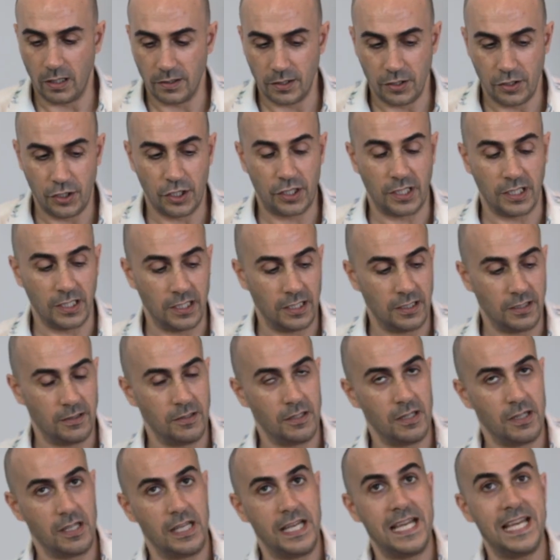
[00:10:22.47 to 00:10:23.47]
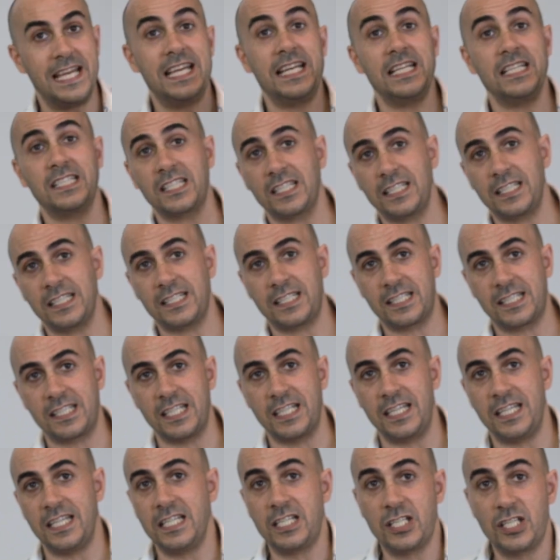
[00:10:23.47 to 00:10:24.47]
you can easily
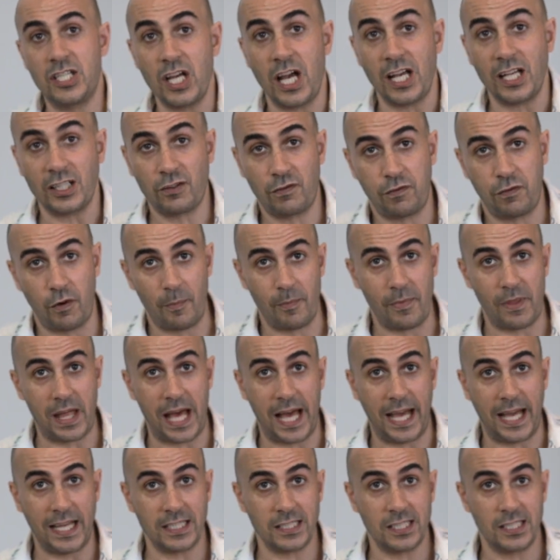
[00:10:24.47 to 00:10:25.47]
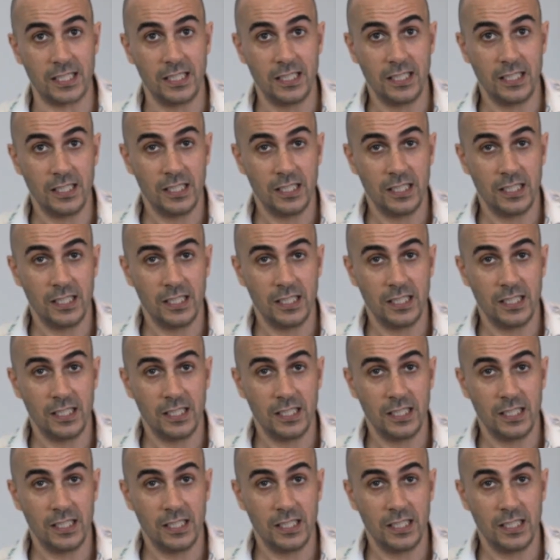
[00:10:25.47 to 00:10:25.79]
see just from that